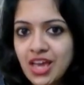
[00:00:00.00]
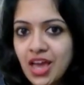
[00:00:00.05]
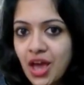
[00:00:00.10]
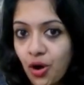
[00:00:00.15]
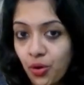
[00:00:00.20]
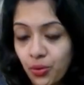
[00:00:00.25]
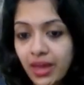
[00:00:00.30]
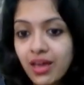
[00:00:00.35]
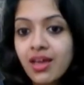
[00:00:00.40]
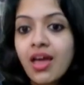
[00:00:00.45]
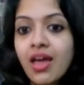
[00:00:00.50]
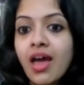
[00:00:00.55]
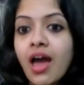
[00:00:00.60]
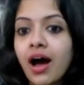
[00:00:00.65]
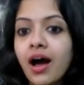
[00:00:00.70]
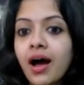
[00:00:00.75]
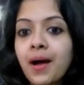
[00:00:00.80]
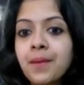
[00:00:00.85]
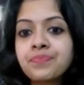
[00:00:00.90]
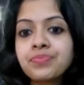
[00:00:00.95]
Okay,
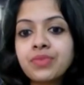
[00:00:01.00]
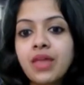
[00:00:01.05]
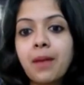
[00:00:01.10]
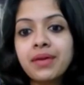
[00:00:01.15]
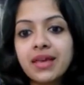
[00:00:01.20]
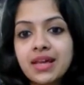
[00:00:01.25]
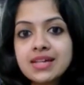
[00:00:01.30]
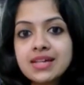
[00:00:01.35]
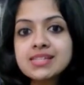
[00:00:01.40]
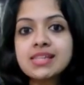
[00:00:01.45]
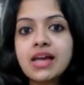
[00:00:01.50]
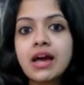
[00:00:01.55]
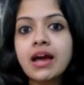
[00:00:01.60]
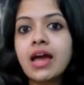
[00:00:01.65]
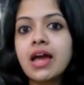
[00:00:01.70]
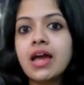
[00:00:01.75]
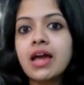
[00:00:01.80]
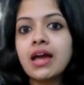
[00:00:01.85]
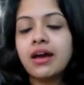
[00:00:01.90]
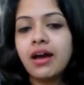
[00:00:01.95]
because
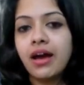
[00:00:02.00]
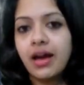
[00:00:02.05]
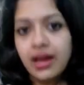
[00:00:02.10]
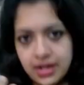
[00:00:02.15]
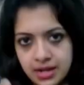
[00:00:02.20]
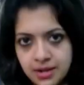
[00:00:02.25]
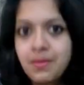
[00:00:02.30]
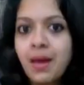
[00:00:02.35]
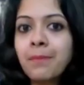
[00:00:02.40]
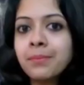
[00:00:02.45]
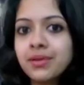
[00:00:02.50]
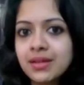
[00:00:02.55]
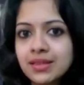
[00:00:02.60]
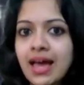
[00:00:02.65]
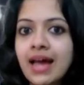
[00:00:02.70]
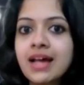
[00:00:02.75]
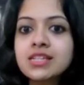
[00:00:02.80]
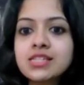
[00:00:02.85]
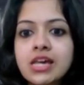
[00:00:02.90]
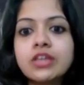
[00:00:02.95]
remember
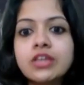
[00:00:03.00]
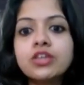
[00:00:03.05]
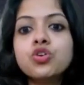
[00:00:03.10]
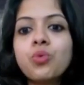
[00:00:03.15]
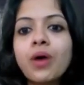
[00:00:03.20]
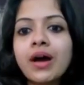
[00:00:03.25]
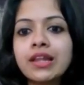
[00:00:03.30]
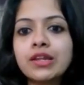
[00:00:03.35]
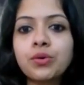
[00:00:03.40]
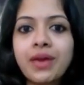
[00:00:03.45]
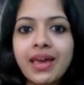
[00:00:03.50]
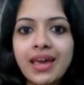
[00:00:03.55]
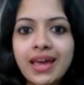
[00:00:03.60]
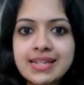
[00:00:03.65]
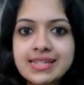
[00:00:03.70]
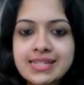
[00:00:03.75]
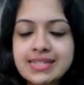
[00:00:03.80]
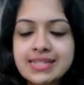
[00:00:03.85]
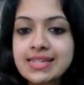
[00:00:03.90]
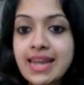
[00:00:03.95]
that you are looking
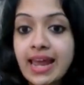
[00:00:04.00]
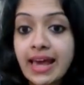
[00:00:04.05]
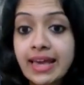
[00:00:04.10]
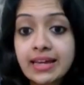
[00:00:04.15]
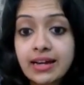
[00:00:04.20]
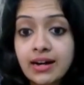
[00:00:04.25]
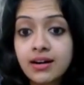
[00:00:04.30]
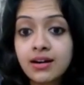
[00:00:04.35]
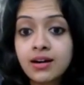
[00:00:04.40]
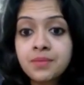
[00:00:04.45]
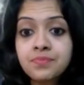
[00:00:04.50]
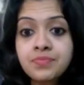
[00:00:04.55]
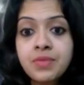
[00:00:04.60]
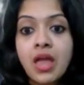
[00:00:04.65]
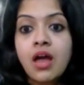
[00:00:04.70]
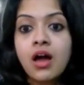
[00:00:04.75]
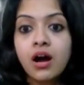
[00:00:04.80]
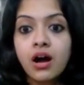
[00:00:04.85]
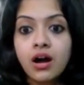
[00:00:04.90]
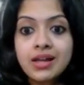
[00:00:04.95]
at it like a
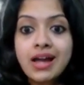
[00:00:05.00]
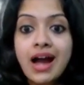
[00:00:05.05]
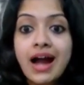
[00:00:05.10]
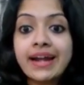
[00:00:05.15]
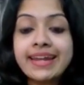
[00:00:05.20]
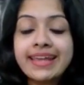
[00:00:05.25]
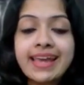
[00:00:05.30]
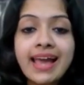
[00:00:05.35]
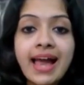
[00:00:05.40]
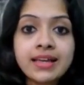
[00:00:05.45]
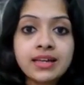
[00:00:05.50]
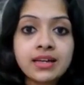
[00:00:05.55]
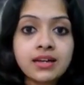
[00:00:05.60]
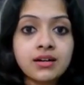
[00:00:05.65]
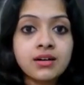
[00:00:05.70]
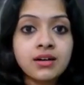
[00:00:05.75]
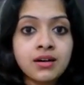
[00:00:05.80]
cardiac